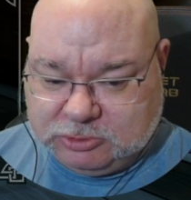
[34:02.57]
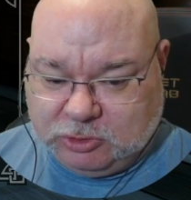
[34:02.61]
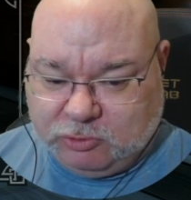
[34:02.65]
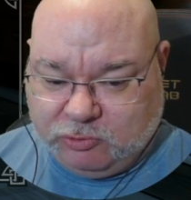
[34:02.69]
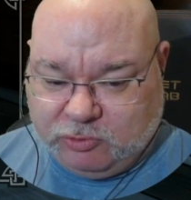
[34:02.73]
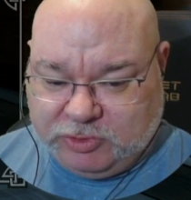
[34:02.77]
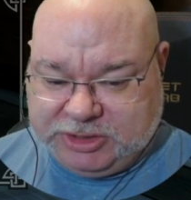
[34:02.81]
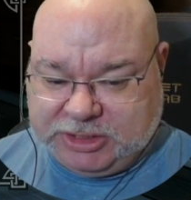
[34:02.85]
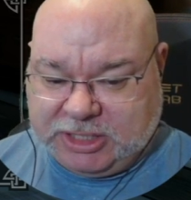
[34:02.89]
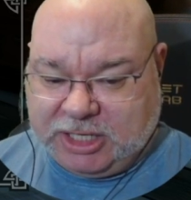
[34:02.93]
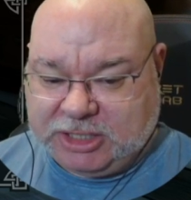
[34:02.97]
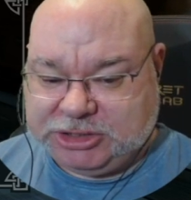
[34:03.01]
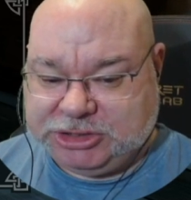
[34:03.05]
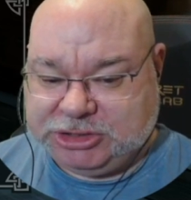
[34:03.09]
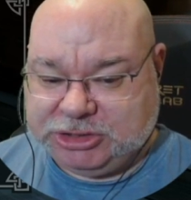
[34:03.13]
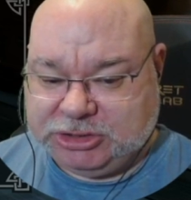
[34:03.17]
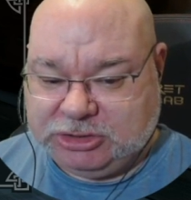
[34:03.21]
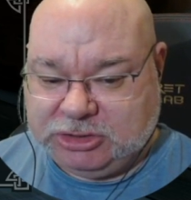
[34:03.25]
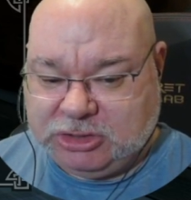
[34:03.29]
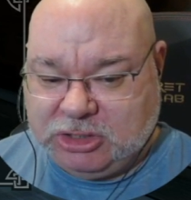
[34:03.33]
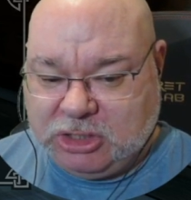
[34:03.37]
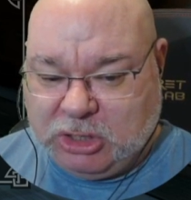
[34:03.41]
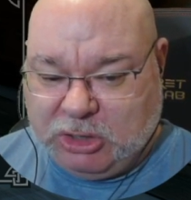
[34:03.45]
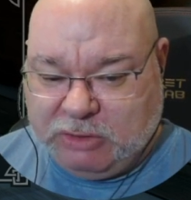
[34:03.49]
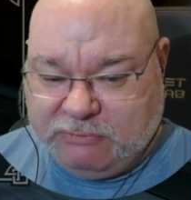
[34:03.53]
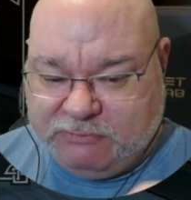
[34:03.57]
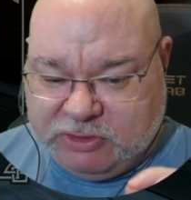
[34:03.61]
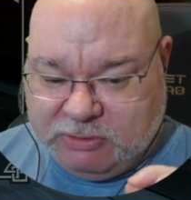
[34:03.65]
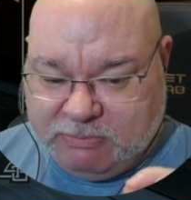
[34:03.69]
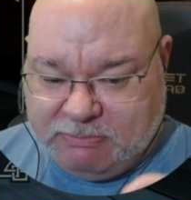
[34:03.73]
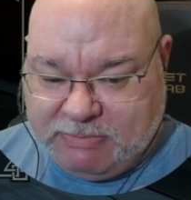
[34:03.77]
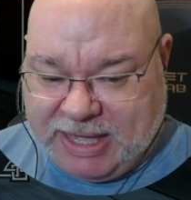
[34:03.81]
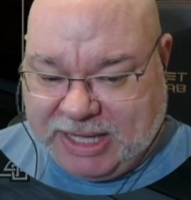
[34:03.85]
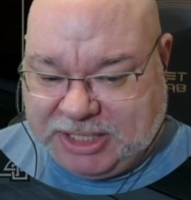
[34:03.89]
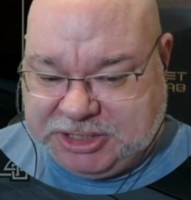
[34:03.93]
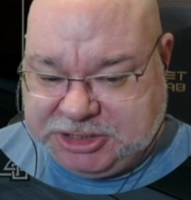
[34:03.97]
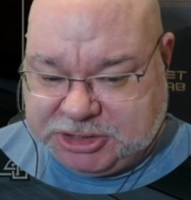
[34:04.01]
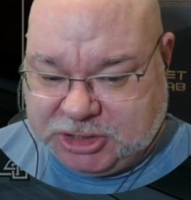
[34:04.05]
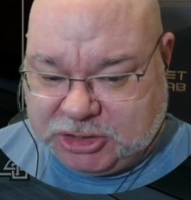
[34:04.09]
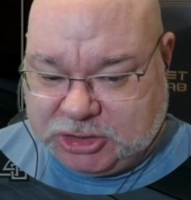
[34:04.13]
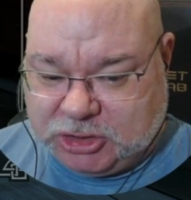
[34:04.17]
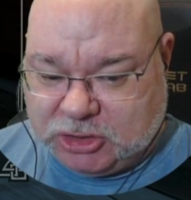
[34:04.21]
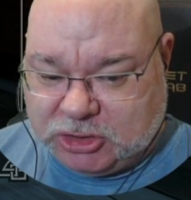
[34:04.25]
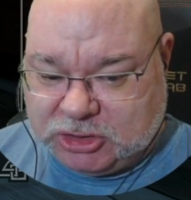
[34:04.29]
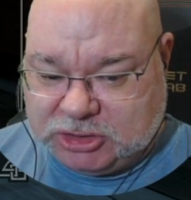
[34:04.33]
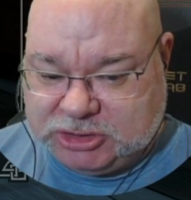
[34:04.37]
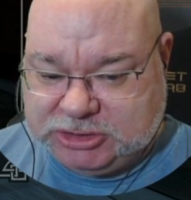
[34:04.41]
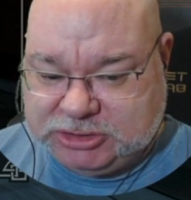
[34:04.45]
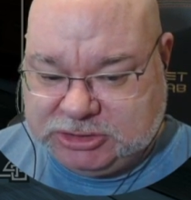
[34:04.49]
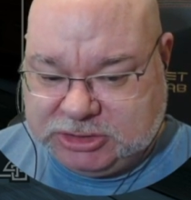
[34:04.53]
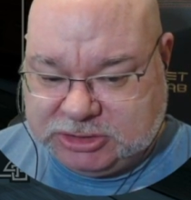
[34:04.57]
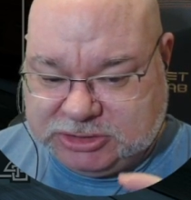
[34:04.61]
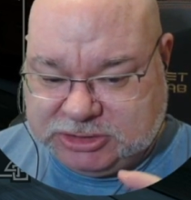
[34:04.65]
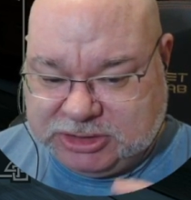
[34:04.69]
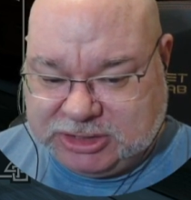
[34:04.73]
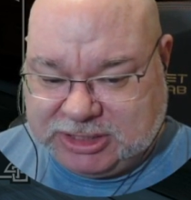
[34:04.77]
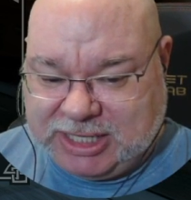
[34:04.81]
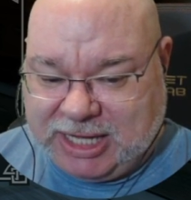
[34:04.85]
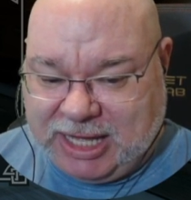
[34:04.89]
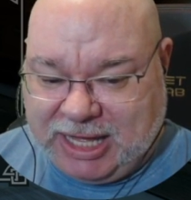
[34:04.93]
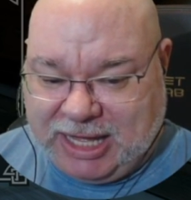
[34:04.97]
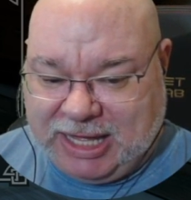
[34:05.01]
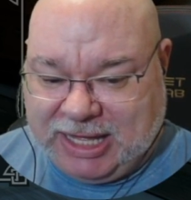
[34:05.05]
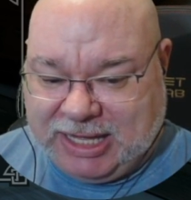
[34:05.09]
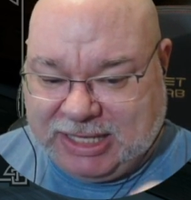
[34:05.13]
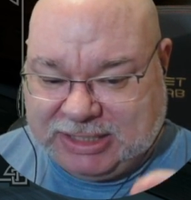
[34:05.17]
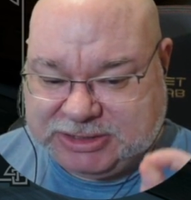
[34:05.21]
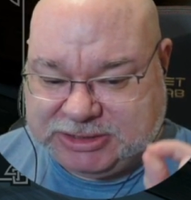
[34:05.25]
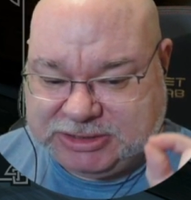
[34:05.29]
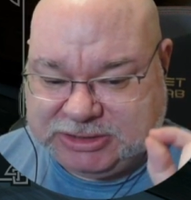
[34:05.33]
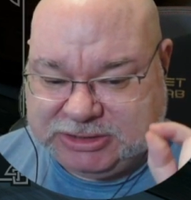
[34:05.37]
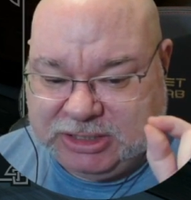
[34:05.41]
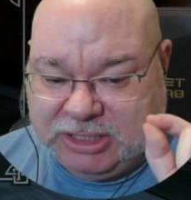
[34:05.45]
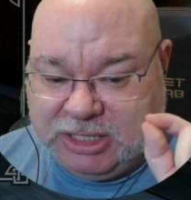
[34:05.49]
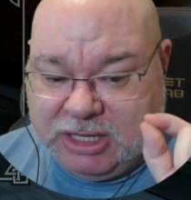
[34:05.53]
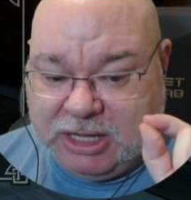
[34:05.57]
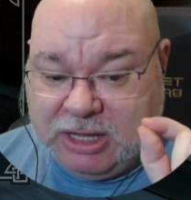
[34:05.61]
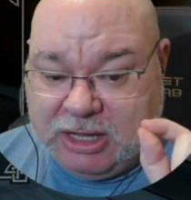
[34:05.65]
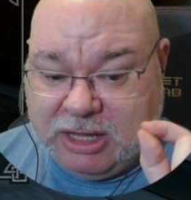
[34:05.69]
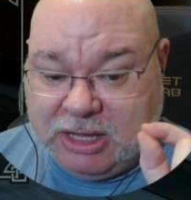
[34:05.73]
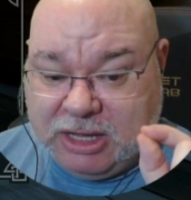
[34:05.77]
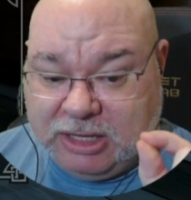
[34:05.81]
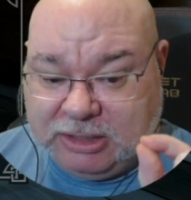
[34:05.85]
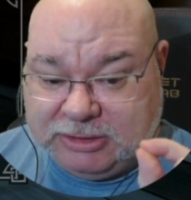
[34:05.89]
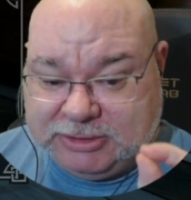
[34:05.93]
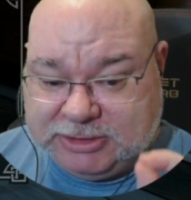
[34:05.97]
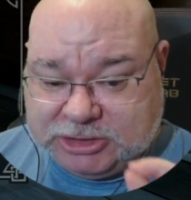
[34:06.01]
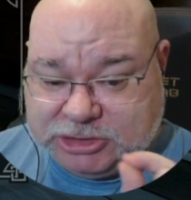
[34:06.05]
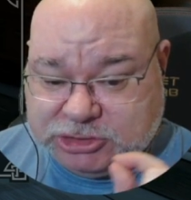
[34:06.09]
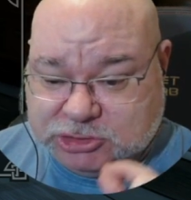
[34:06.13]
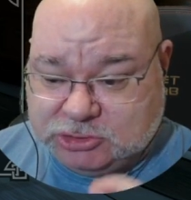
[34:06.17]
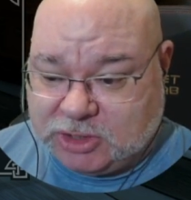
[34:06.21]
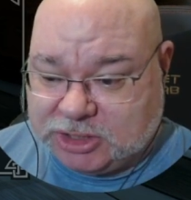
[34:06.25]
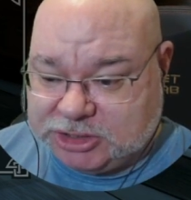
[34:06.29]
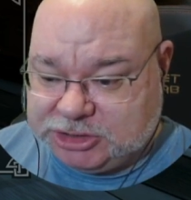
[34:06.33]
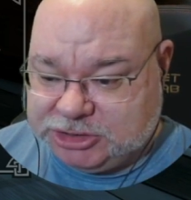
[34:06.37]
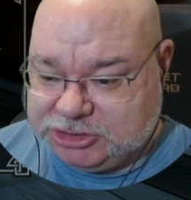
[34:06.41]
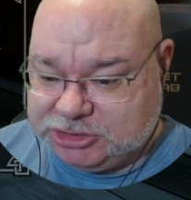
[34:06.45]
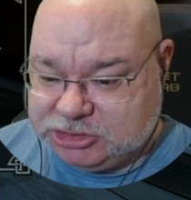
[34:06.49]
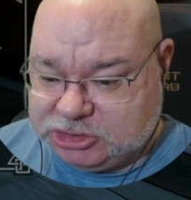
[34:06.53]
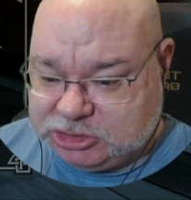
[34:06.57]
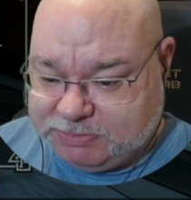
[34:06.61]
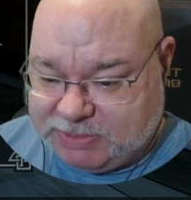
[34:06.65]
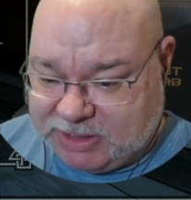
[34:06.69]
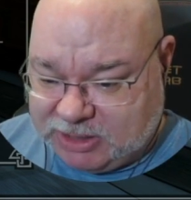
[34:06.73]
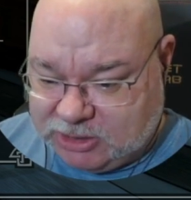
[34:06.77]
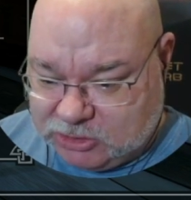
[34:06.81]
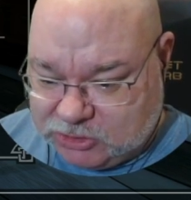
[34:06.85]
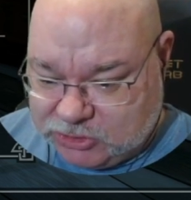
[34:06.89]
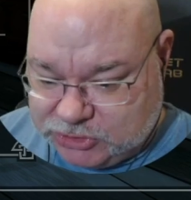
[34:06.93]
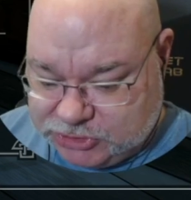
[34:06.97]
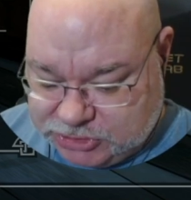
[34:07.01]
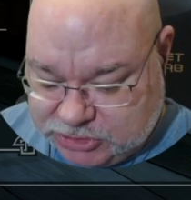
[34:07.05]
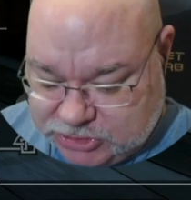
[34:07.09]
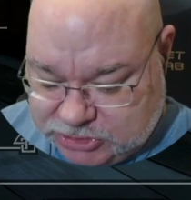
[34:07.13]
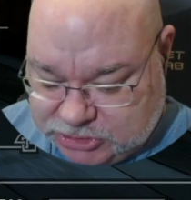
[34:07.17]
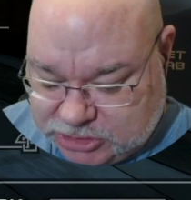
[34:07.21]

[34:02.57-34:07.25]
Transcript: reduction of the magicka cost to cast destruction spells.